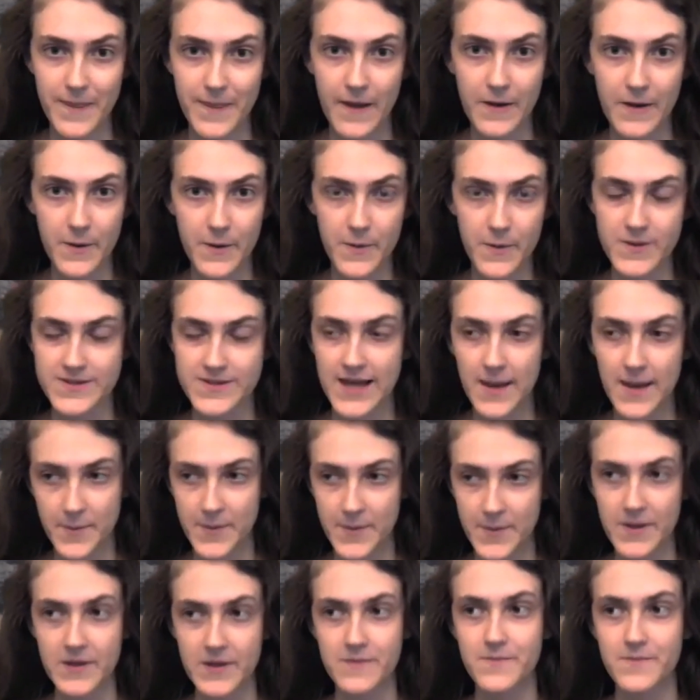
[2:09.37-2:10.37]
And it was
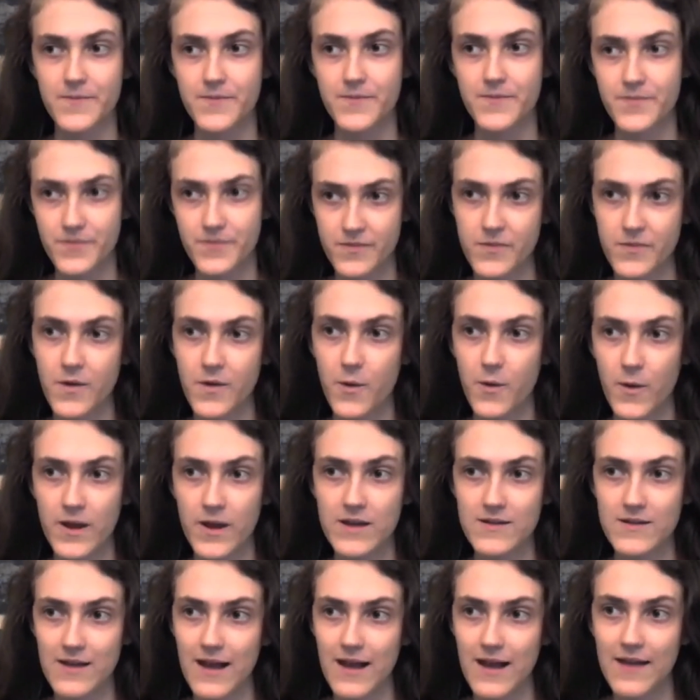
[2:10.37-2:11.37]
happening
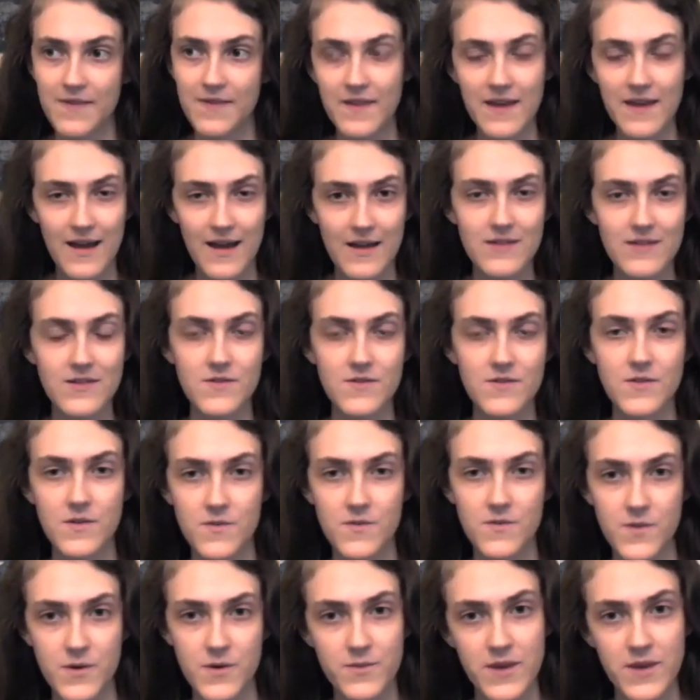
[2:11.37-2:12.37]
quite at the end of the
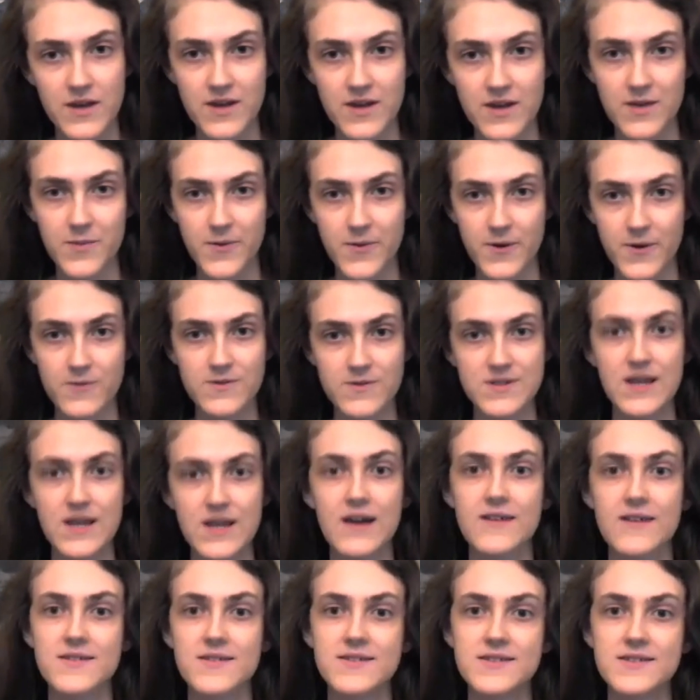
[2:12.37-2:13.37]
filmmaking
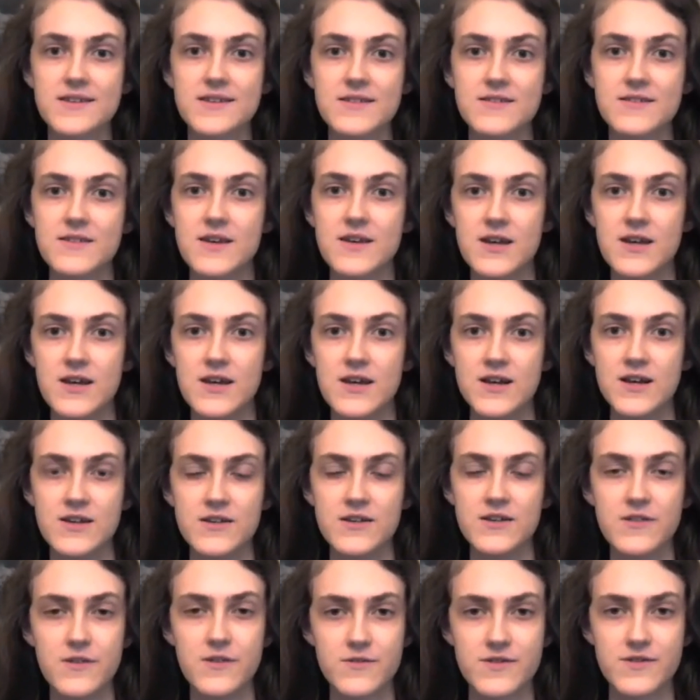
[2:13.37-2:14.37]
process. And
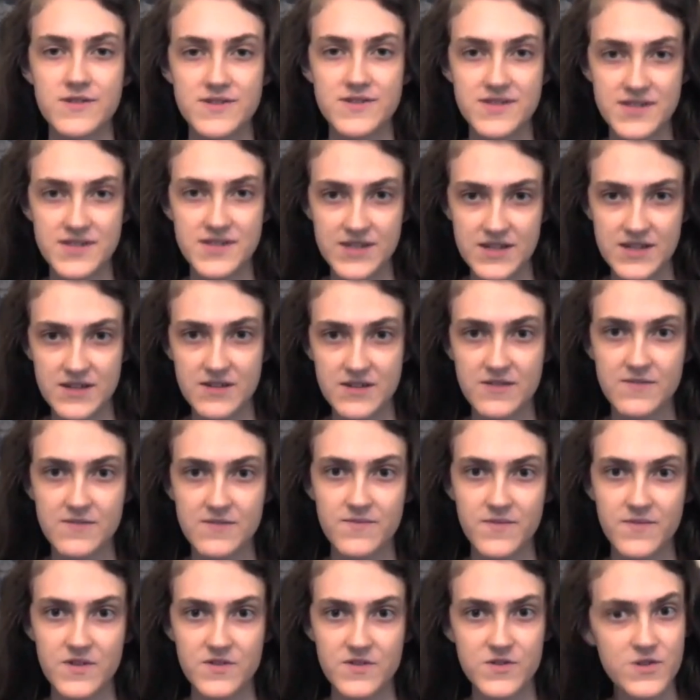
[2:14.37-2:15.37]
to see
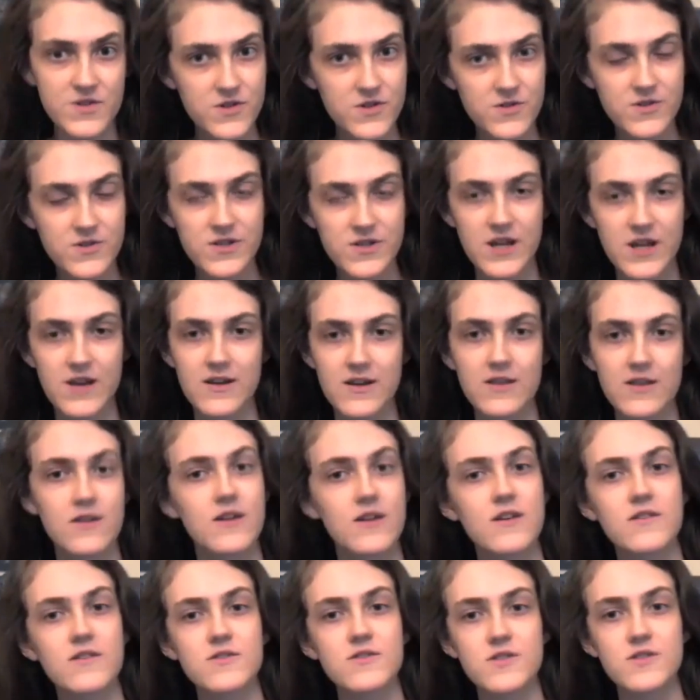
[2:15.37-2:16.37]
this huge
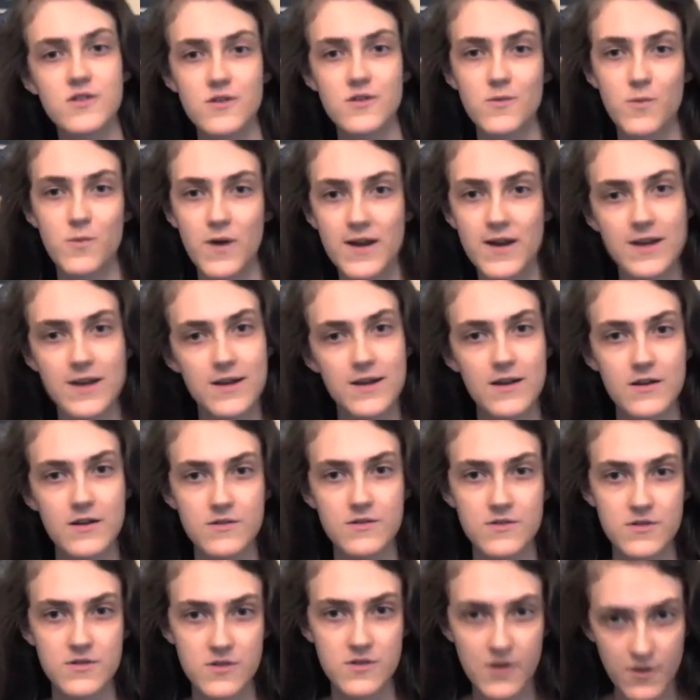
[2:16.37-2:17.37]
area turn white
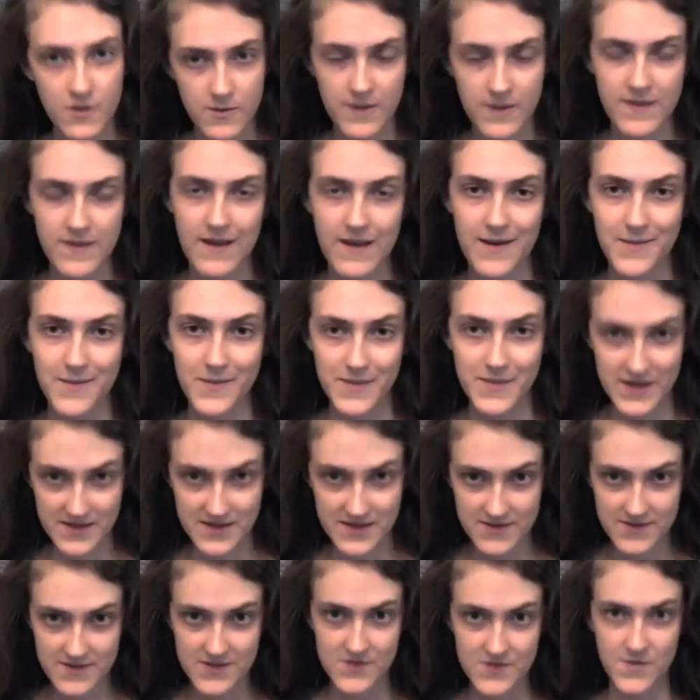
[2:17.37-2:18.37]
and to know what that
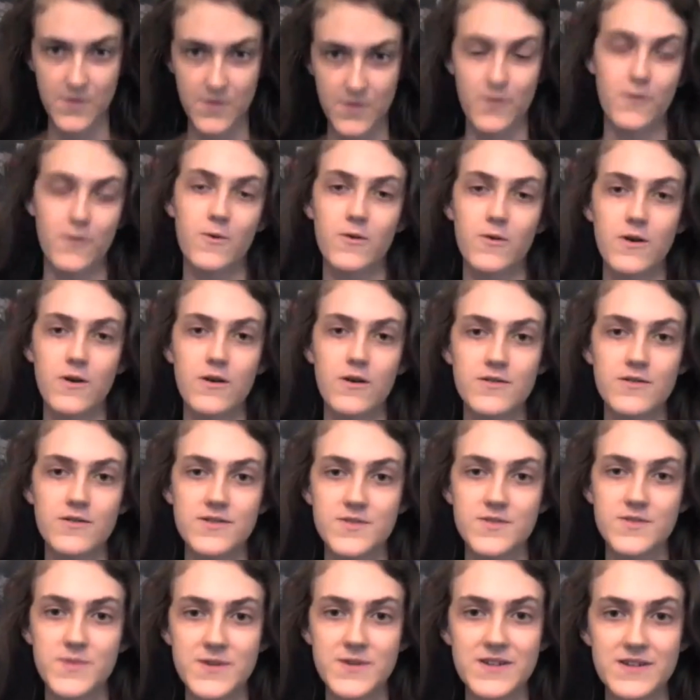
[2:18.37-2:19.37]
means for
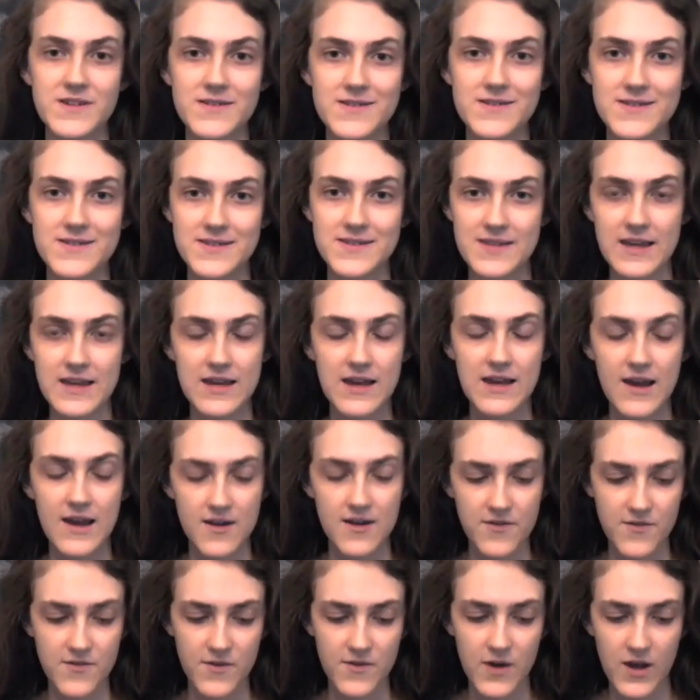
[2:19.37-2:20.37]
corals, because they
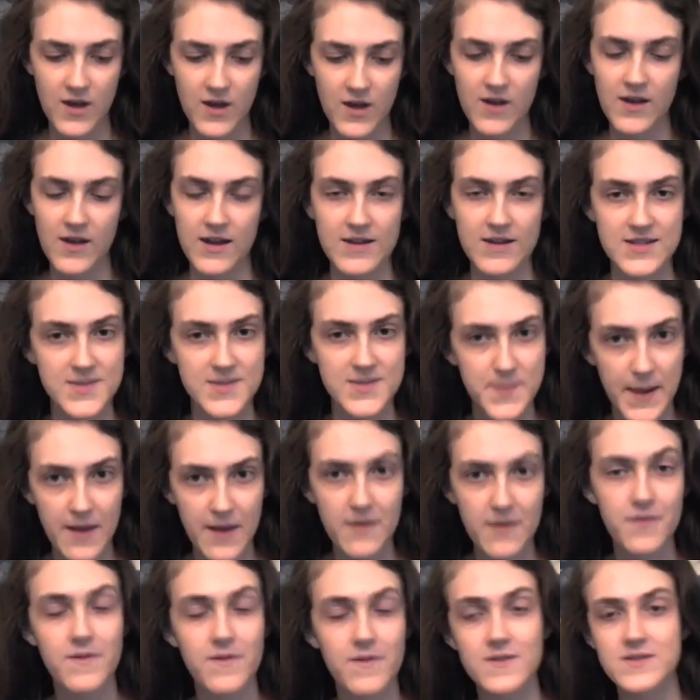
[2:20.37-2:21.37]
have
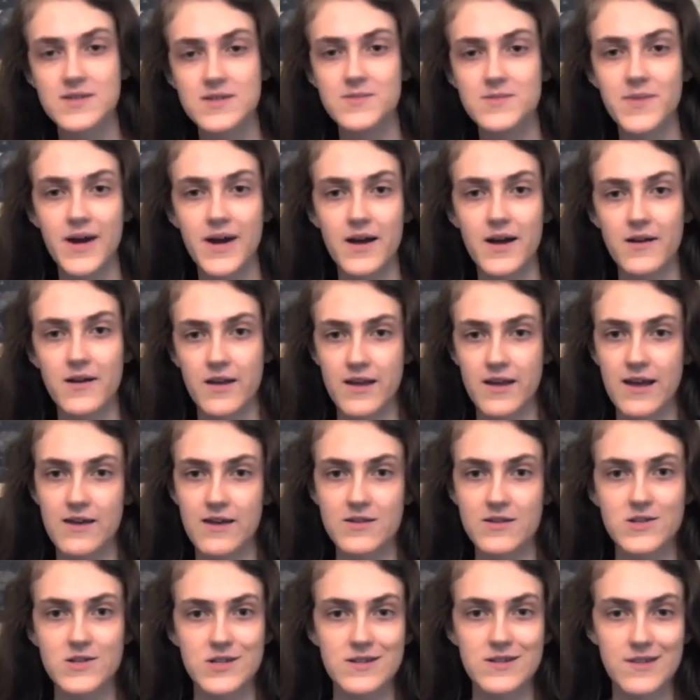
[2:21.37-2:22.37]
expelled the symbiotic
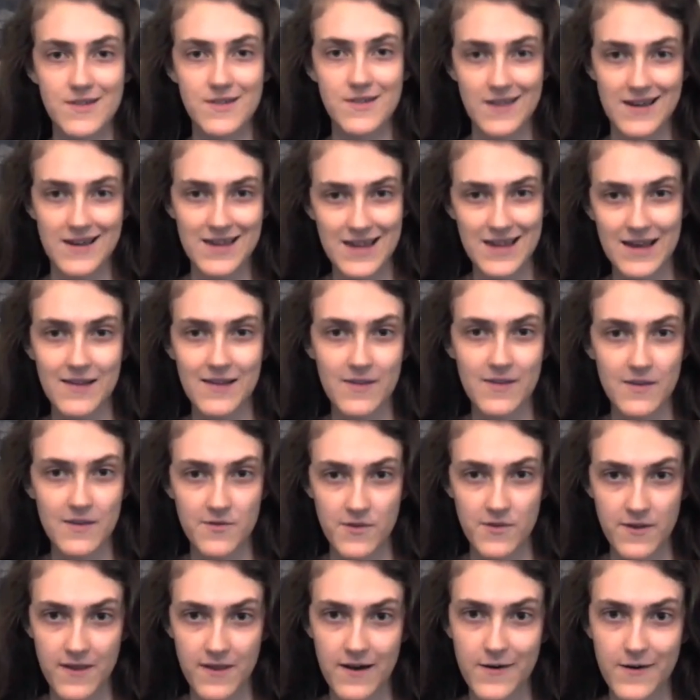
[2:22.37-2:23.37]
algae that they can't live
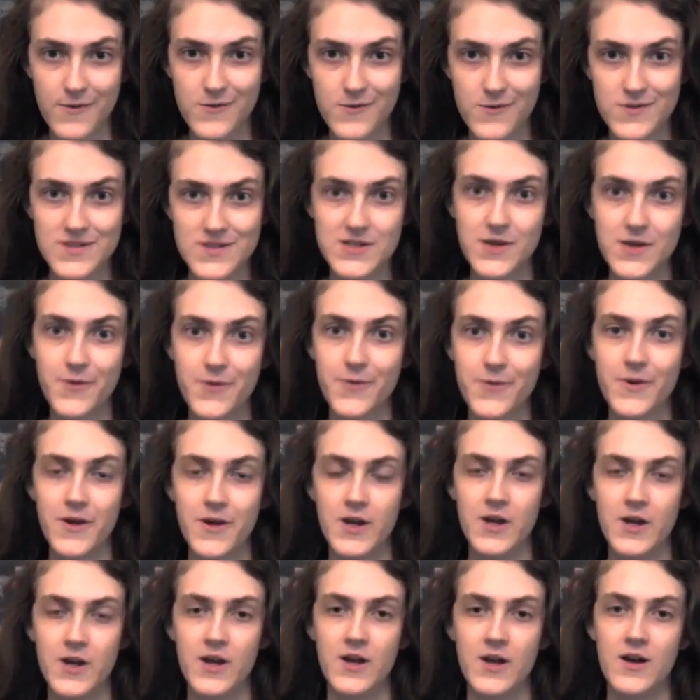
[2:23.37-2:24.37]
without. So,
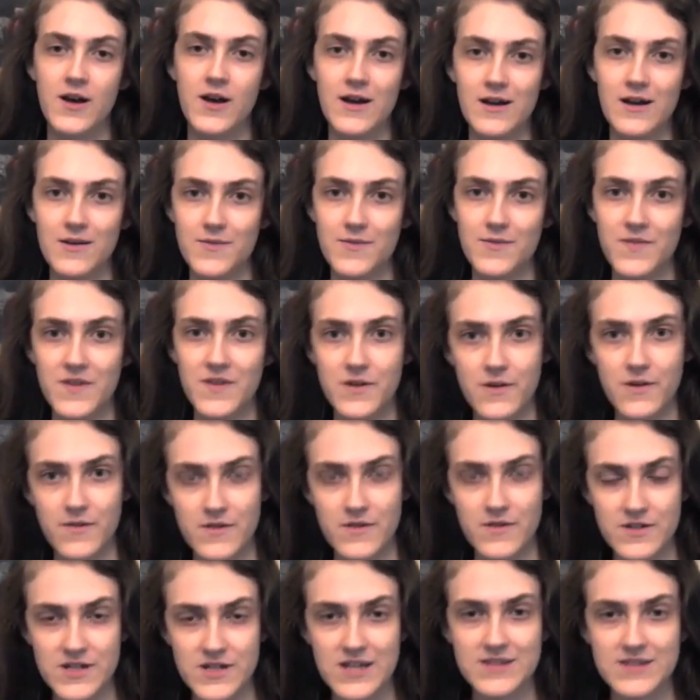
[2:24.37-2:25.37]

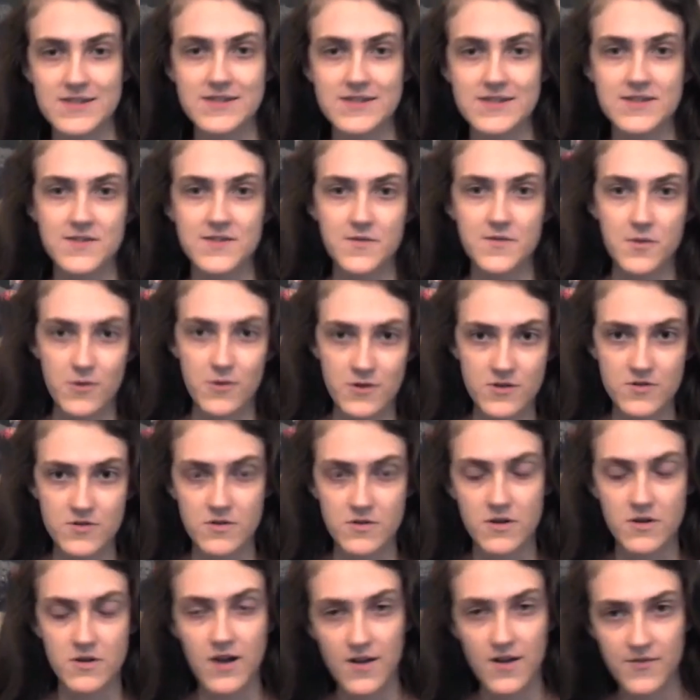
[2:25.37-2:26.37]
the chances of corals
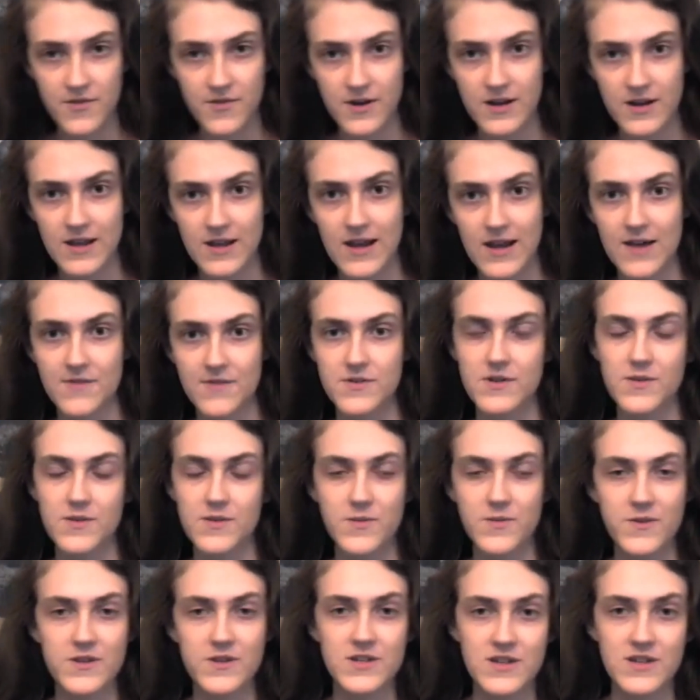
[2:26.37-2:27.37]
recovering after a
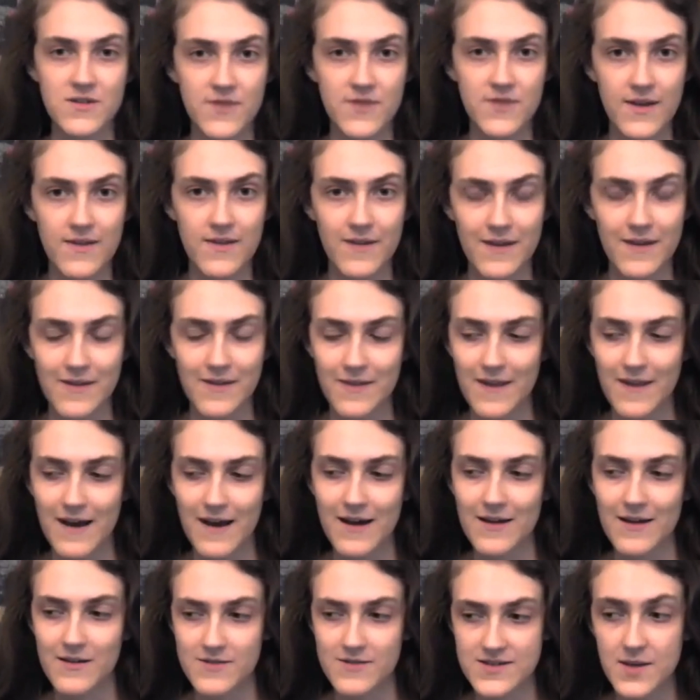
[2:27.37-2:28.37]
bleaching event like
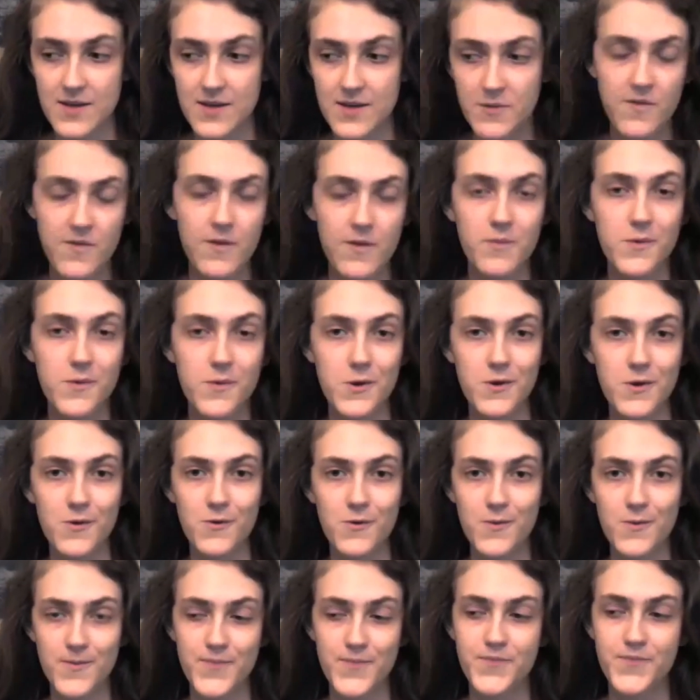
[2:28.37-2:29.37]
that, some of them
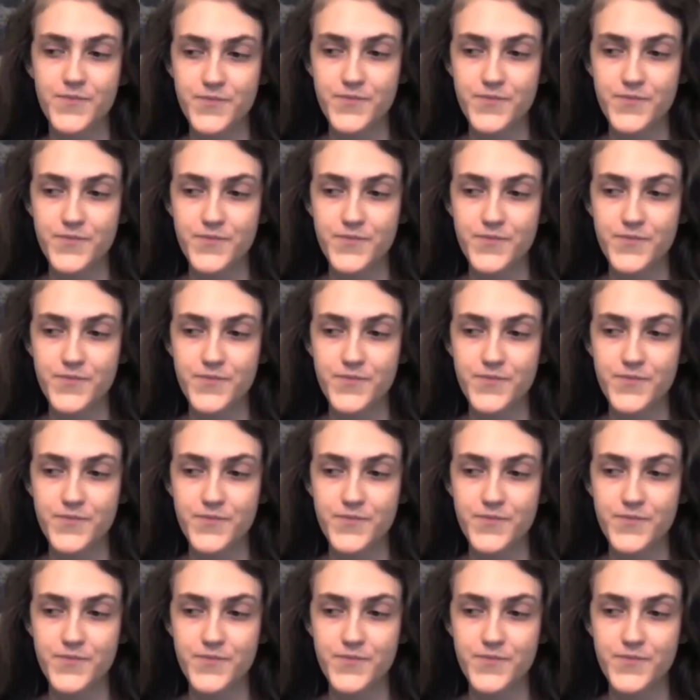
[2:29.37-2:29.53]
do,